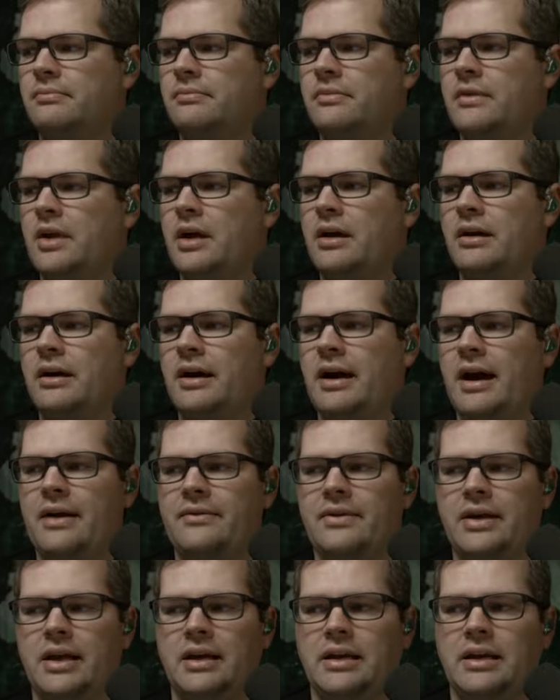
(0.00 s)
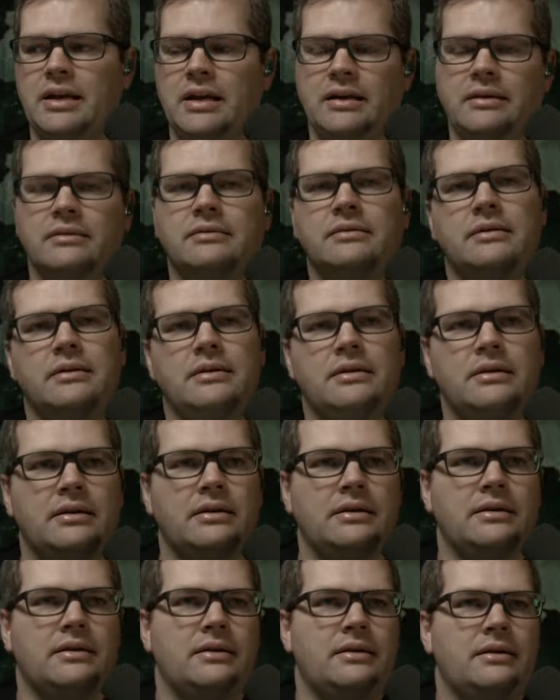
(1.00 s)
having any
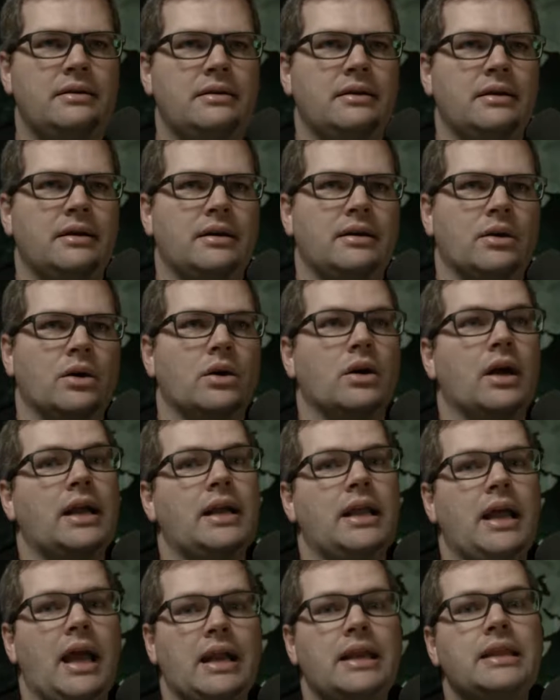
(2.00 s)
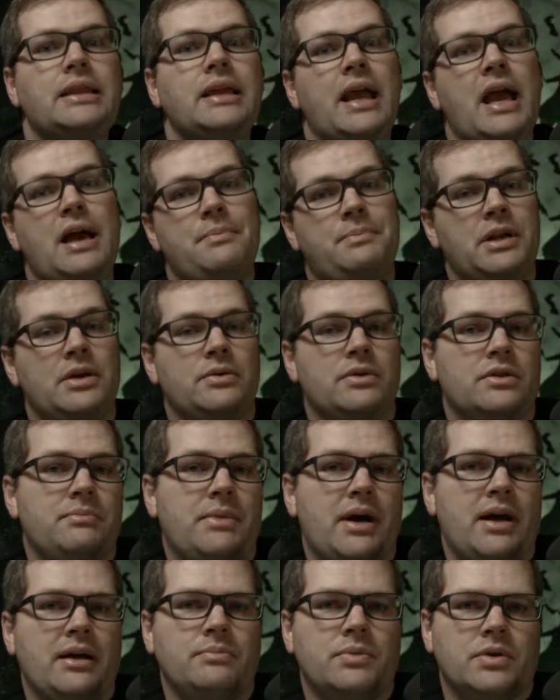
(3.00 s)
anything happening with
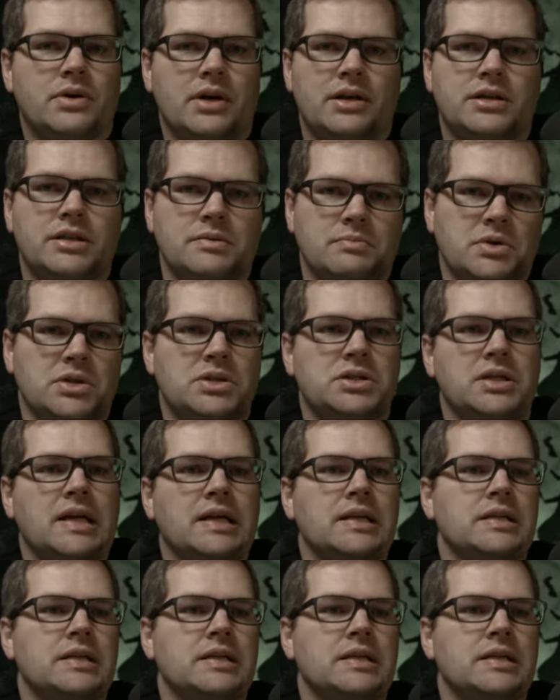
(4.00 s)
my production machine,